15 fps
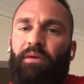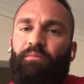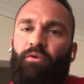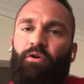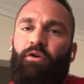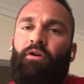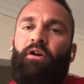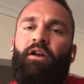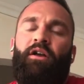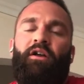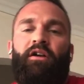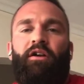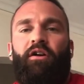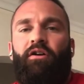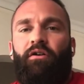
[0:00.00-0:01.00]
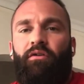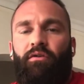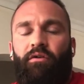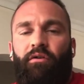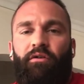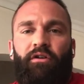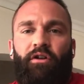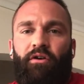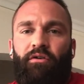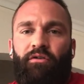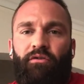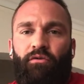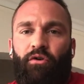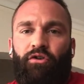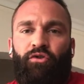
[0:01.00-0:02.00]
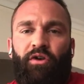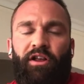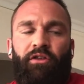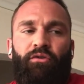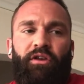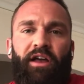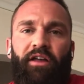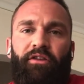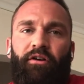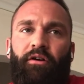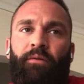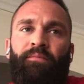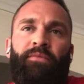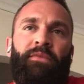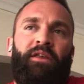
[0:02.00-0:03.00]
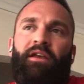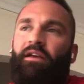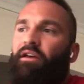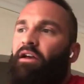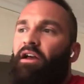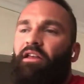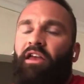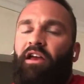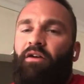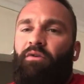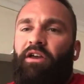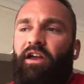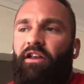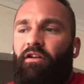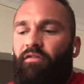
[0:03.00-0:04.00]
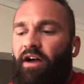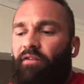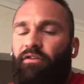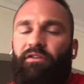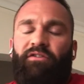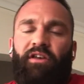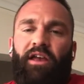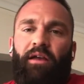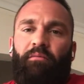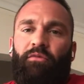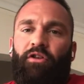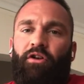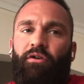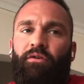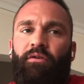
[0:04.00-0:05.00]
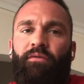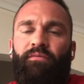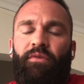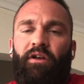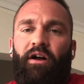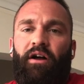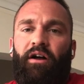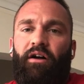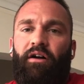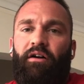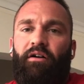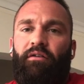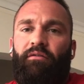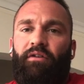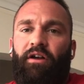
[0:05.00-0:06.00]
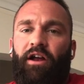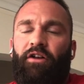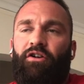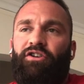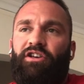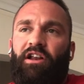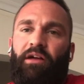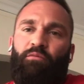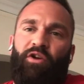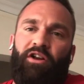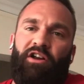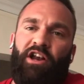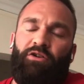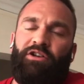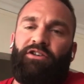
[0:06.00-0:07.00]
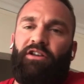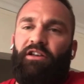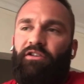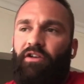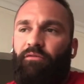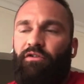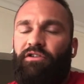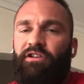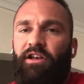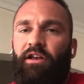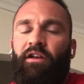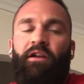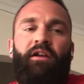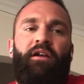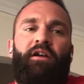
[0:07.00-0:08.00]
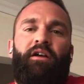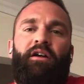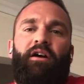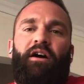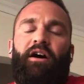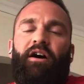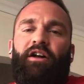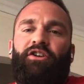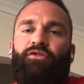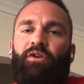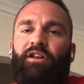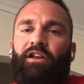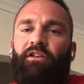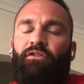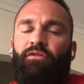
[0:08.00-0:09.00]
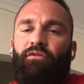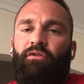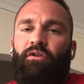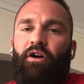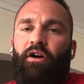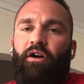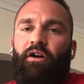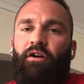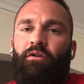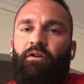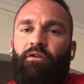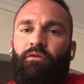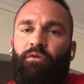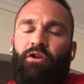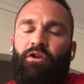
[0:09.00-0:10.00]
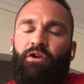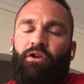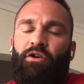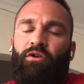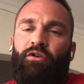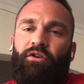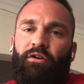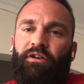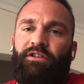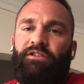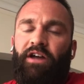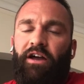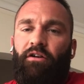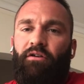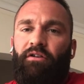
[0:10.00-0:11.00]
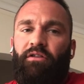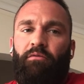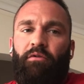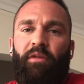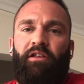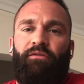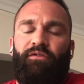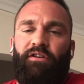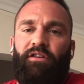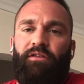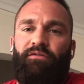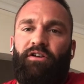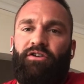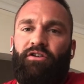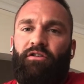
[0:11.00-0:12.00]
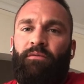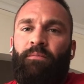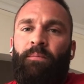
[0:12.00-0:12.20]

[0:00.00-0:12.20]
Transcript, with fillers: people, right? Or you know we're training together, and here we kind of have the same you know uh, energy. Like Brandon Hendrickson is obviously uh, training to uh, reconquer his title in the men's physique division.